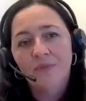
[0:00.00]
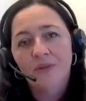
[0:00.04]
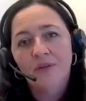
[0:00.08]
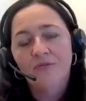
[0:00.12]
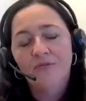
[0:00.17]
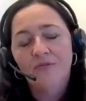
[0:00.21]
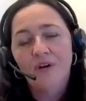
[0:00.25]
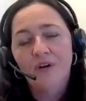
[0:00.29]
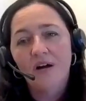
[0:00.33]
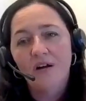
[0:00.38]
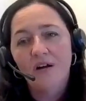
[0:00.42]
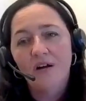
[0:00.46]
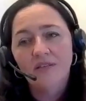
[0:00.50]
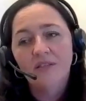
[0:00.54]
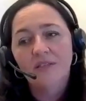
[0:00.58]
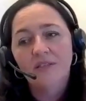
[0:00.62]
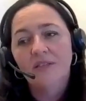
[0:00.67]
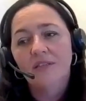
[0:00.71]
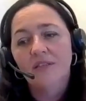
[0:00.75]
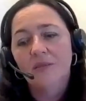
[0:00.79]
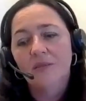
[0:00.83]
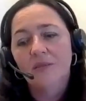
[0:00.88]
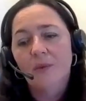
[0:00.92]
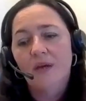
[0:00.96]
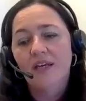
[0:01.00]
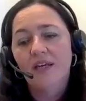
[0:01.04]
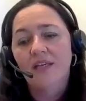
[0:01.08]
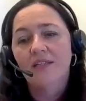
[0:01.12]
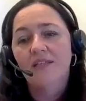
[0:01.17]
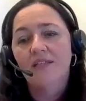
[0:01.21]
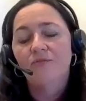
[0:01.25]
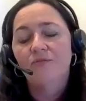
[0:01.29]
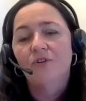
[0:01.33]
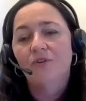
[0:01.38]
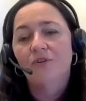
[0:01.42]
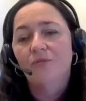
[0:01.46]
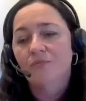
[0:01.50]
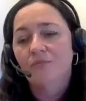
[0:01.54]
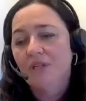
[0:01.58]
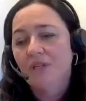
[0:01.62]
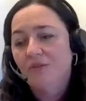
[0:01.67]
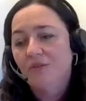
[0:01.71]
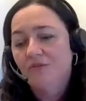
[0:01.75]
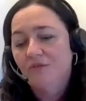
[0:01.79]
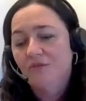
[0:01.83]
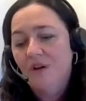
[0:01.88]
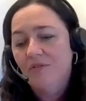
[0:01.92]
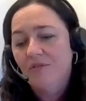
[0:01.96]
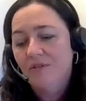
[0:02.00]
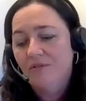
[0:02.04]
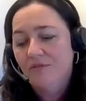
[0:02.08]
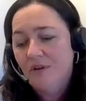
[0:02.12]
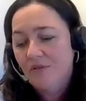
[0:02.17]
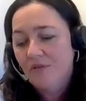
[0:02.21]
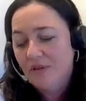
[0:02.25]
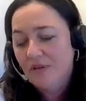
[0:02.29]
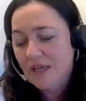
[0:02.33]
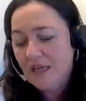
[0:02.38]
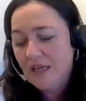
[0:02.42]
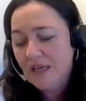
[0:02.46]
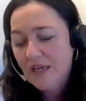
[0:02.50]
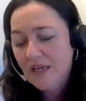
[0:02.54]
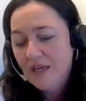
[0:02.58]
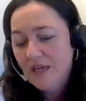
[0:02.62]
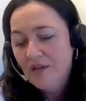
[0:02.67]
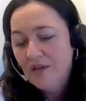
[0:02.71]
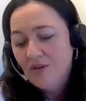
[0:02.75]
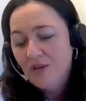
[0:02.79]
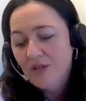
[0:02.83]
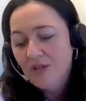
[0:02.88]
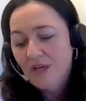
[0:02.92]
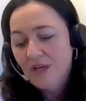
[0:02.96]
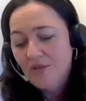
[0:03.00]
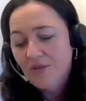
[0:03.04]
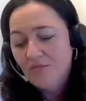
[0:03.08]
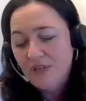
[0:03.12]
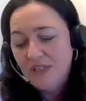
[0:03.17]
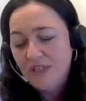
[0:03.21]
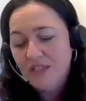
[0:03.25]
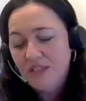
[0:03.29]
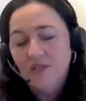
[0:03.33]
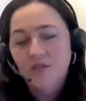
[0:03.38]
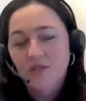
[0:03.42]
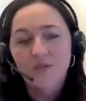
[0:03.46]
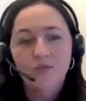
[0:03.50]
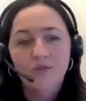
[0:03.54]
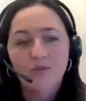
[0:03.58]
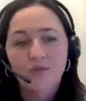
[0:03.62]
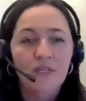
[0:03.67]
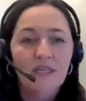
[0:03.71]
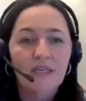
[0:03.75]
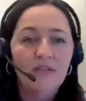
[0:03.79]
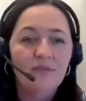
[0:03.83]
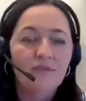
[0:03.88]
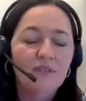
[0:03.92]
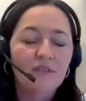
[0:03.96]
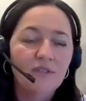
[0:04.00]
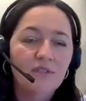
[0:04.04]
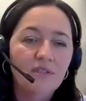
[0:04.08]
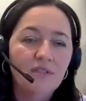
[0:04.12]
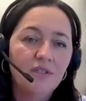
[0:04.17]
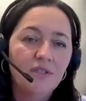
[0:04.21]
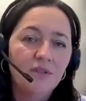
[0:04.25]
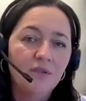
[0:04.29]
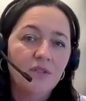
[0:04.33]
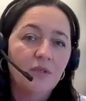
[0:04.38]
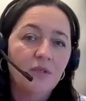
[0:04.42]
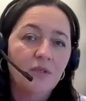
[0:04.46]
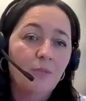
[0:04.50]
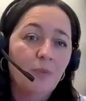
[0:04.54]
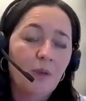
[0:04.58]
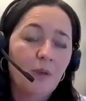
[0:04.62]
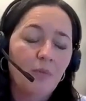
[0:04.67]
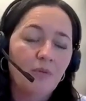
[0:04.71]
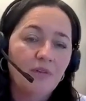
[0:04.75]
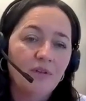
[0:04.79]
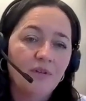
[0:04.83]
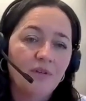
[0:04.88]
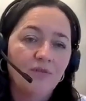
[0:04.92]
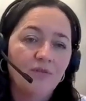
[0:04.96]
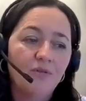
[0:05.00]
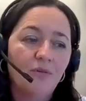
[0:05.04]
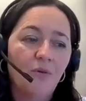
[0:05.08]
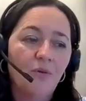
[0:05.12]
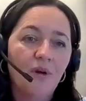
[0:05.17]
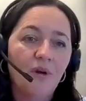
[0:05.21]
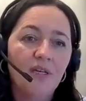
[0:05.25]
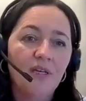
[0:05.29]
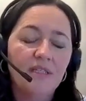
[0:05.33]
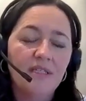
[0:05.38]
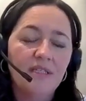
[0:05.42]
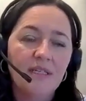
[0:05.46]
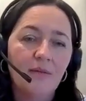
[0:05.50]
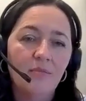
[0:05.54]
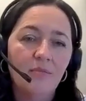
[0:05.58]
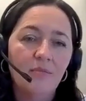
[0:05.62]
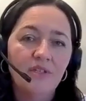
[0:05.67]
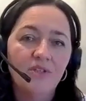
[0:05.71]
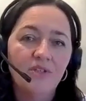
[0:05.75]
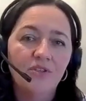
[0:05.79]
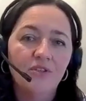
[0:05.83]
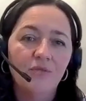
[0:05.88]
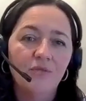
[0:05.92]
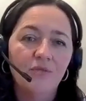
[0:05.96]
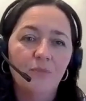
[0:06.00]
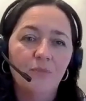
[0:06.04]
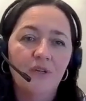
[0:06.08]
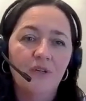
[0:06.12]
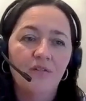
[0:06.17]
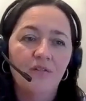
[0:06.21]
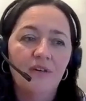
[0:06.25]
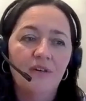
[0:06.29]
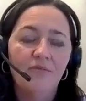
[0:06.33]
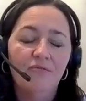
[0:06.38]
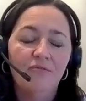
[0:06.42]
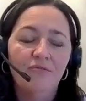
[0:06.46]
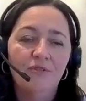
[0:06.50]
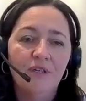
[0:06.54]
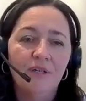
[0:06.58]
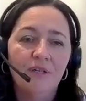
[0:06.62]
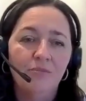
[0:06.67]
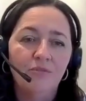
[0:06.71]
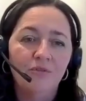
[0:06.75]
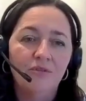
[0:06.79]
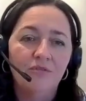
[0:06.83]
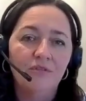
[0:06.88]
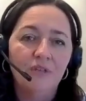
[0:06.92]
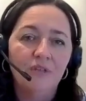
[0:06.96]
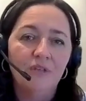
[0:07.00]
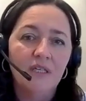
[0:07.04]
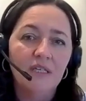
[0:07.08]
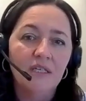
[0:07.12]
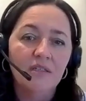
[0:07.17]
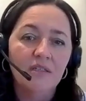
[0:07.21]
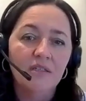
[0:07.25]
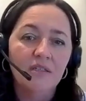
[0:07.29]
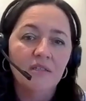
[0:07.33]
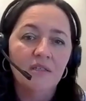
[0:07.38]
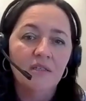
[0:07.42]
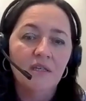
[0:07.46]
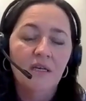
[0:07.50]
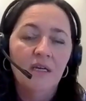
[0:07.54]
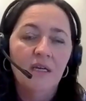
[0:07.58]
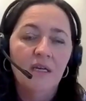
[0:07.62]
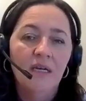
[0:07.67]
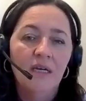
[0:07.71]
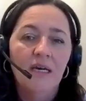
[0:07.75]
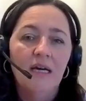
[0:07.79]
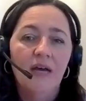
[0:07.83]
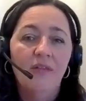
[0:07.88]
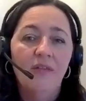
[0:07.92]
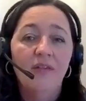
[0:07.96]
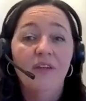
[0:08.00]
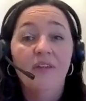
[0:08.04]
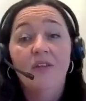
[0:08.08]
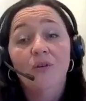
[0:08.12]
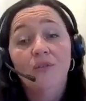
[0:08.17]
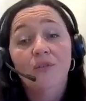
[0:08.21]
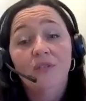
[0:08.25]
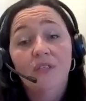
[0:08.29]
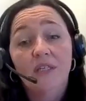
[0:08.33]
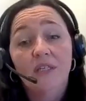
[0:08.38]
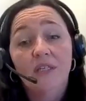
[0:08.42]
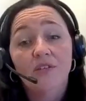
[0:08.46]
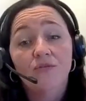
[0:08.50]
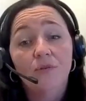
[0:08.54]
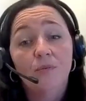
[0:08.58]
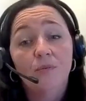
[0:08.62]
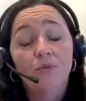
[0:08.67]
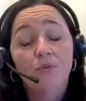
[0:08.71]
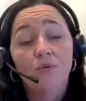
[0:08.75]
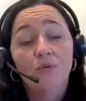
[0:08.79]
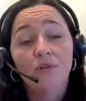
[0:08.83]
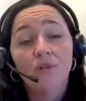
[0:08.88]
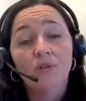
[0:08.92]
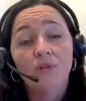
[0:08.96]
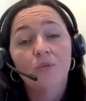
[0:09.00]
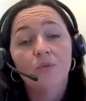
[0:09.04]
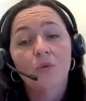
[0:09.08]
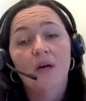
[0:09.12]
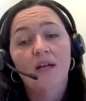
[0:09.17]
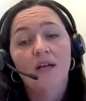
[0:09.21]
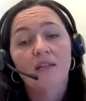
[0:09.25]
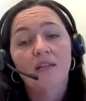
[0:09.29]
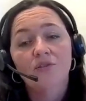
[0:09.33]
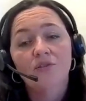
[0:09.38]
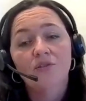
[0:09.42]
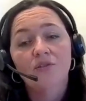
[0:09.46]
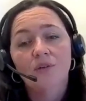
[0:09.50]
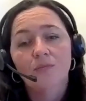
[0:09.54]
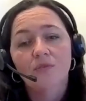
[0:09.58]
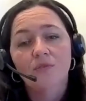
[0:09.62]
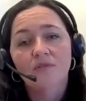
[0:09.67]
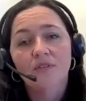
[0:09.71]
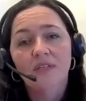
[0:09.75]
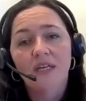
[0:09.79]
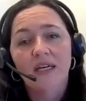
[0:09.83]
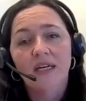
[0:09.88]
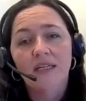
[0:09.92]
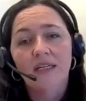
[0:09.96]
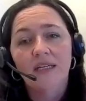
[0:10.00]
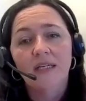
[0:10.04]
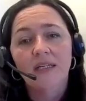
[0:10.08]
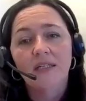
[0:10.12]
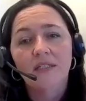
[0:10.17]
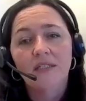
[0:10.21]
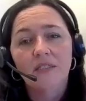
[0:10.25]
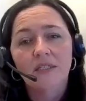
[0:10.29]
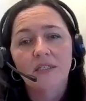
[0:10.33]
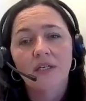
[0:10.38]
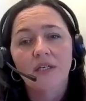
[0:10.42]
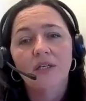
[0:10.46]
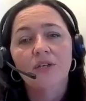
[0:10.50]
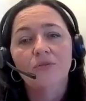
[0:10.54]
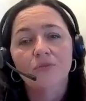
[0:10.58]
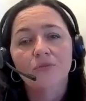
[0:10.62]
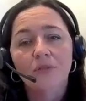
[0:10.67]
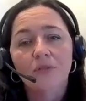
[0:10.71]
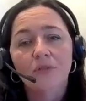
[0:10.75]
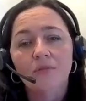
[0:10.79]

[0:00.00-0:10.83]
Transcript: vast space from, very, very recent school leavers to people that are quite established and been around for a number of years. I think those things are important as well in terms of techniques to use.